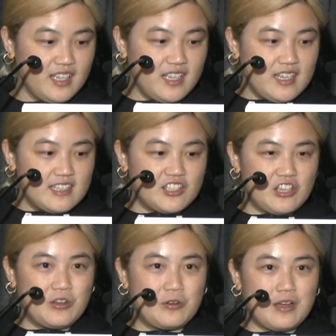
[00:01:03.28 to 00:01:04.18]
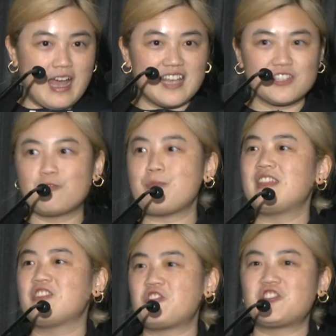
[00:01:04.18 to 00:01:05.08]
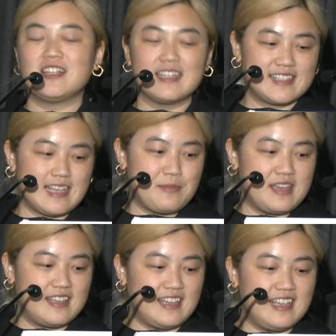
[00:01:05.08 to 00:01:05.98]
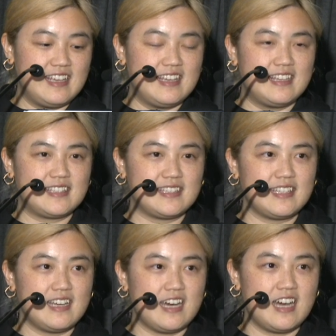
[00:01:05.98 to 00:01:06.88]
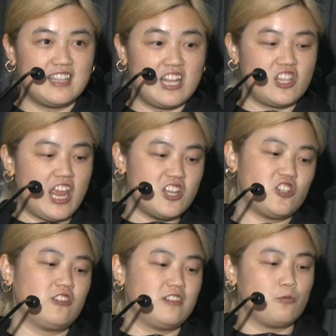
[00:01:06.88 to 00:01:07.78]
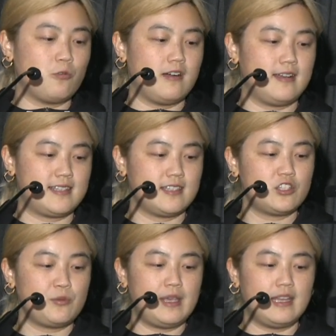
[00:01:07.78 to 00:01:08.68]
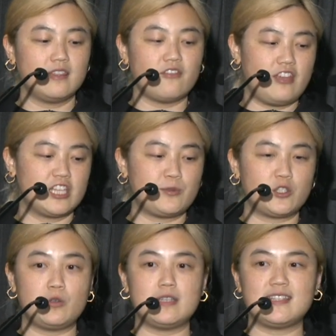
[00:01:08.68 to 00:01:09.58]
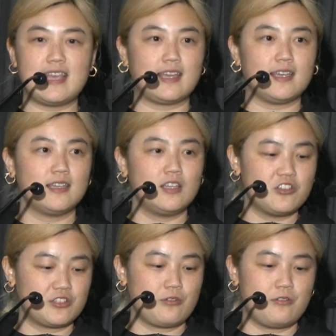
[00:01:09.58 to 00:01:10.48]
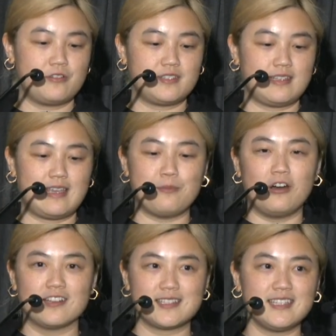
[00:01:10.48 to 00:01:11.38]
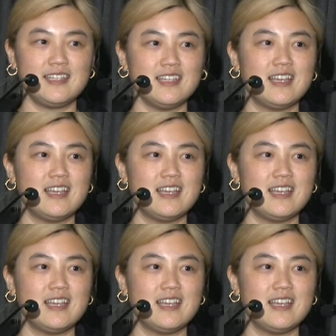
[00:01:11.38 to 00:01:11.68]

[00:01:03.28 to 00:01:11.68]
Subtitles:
So as a reminder, Shilling Summit is, the intention was to be an interface between tech users and policy.